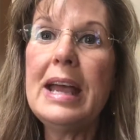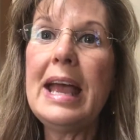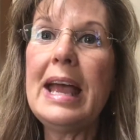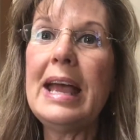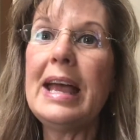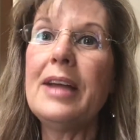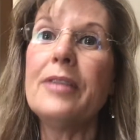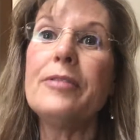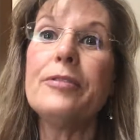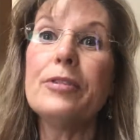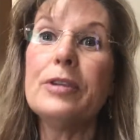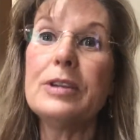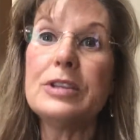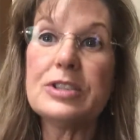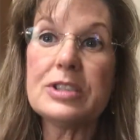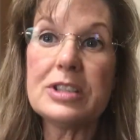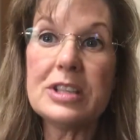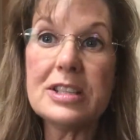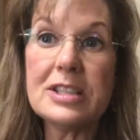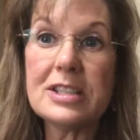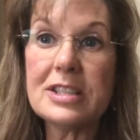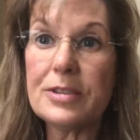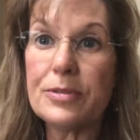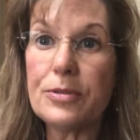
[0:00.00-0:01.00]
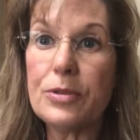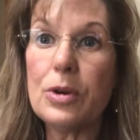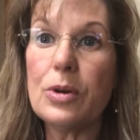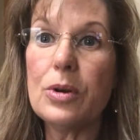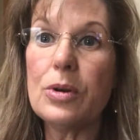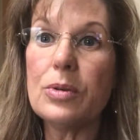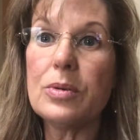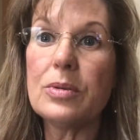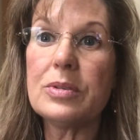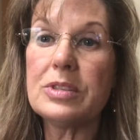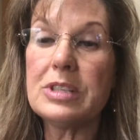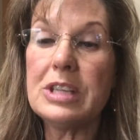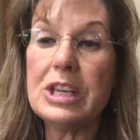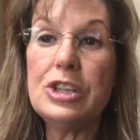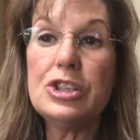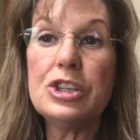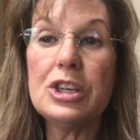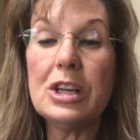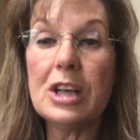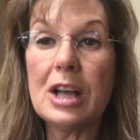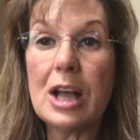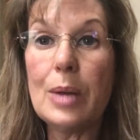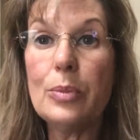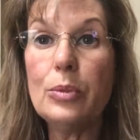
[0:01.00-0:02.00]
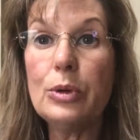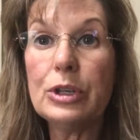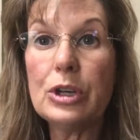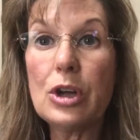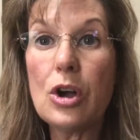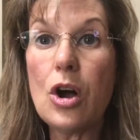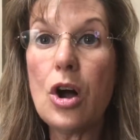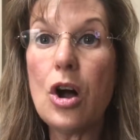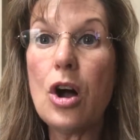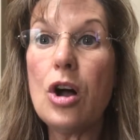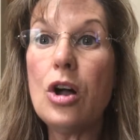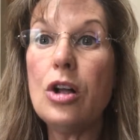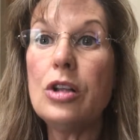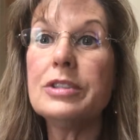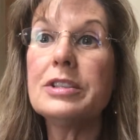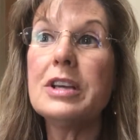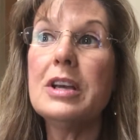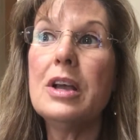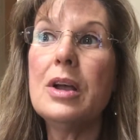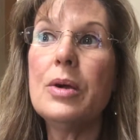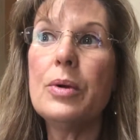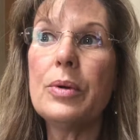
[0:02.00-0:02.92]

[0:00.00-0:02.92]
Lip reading: And for instance, if we're teaching come when called,